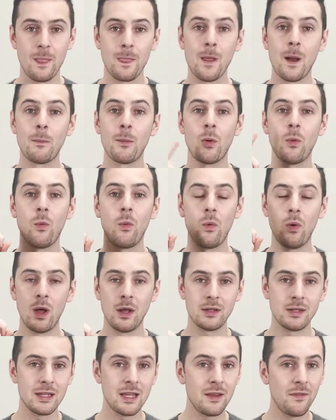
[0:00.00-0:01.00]
Number
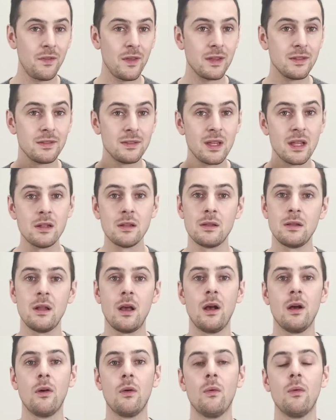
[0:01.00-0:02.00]
one, if you didn't
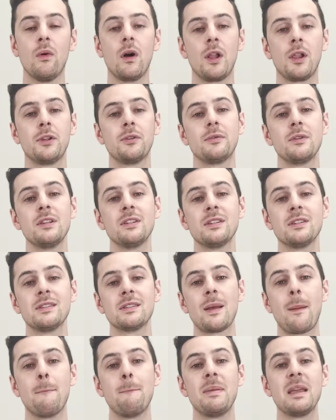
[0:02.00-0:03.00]
know, Waterloo region
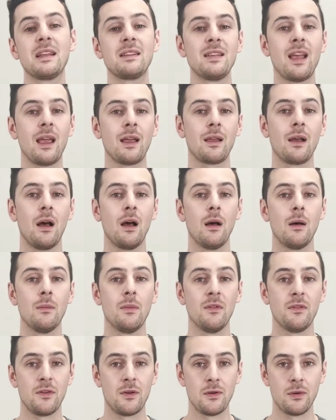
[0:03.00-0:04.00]
is a big tech
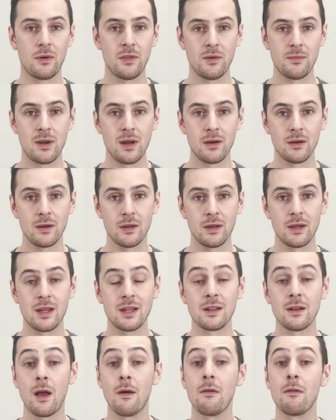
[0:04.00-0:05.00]
hub for North America
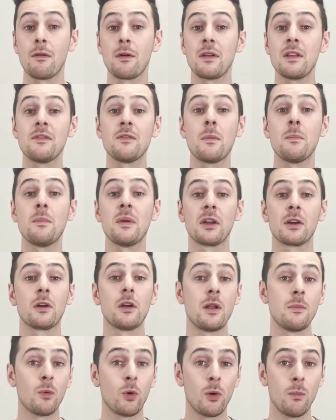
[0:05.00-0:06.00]
and a very even bigger
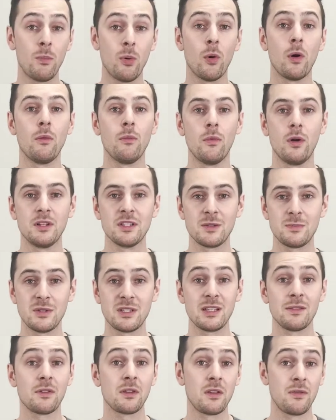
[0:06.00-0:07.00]
and more important one
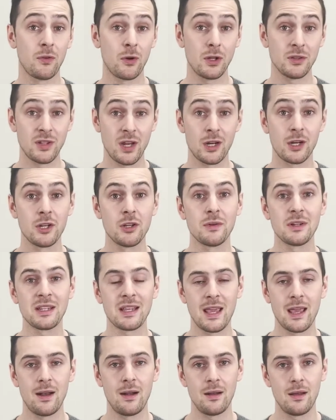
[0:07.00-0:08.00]
specifically for Ontario and
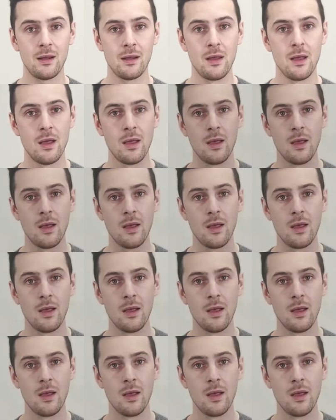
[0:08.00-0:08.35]
Canada.